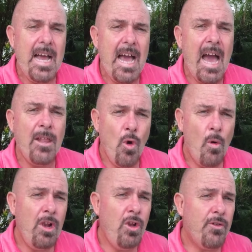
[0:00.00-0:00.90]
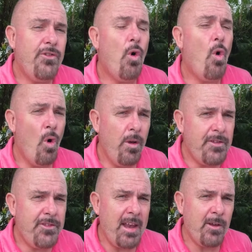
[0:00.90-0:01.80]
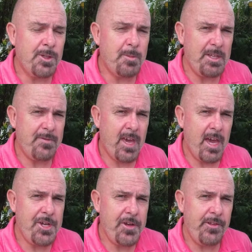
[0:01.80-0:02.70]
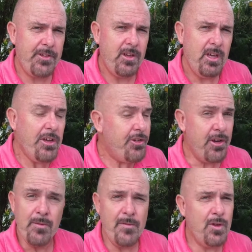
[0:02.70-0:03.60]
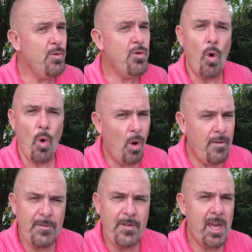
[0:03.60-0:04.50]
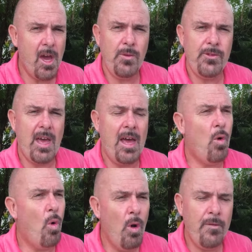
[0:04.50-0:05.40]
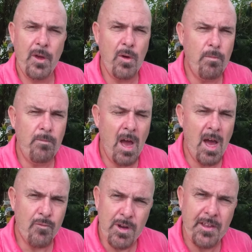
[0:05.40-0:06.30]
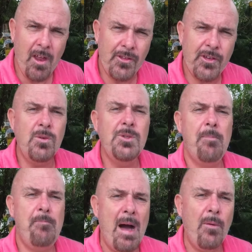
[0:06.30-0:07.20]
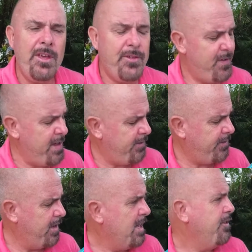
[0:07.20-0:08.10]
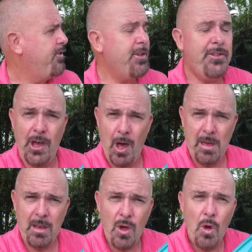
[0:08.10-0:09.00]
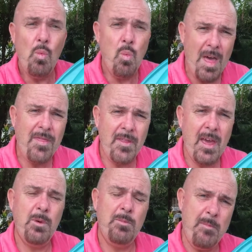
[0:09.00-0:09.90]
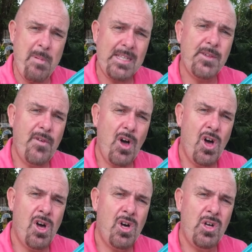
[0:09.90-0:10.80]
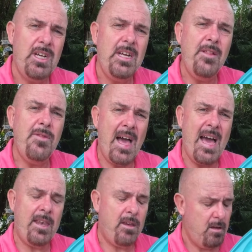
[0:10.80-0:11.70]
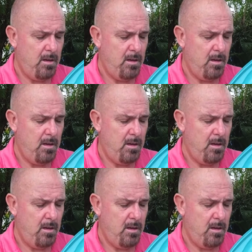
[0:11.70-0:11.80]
And Nora looked at all of the technical specifications. She reviewed all of the videos and all of the written articles about these fins to determine whether they would be better for her than